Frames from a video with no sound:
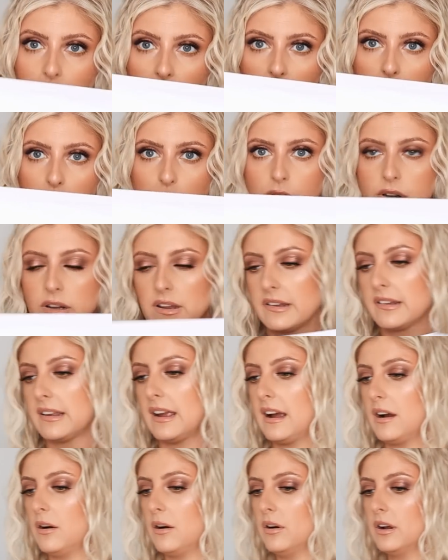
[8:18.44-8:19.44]
I'm going to pull this
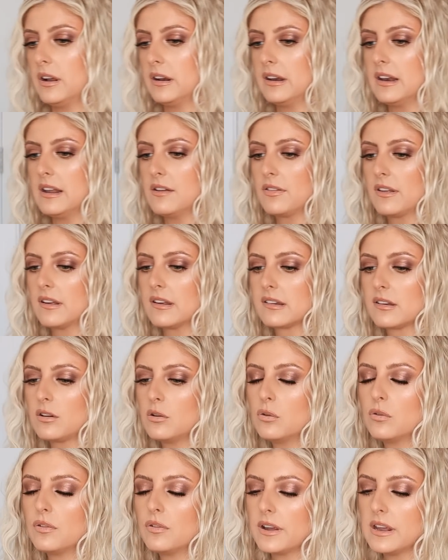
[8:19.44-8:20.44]
out and leave this
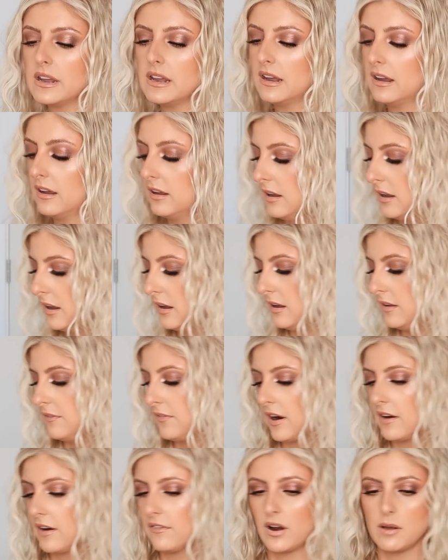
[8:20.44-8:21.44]
over here.
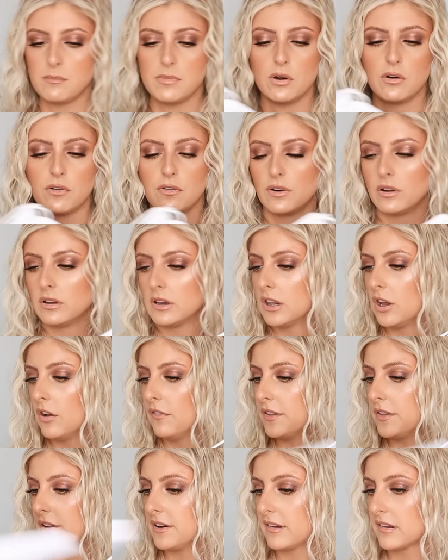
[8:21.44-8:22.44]
Very, very beautiful.
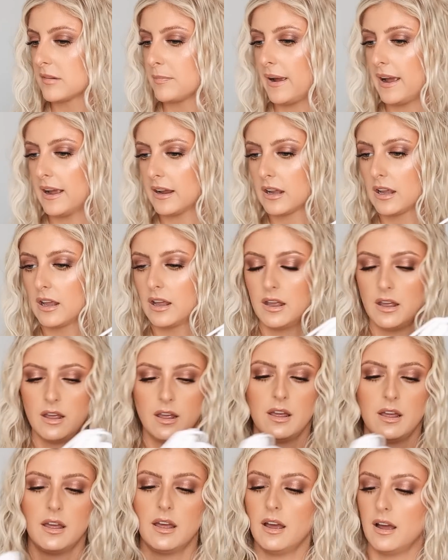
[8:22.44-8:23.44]
Love the dust bag.
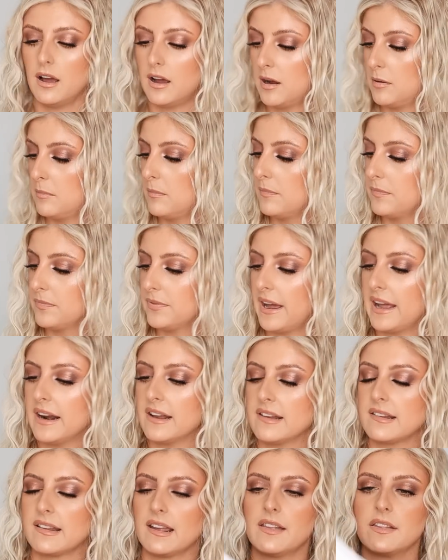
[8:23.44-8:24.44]
Um, that
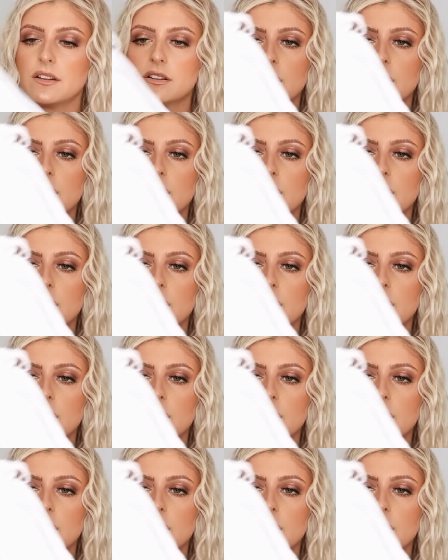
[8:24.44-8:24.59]
is it.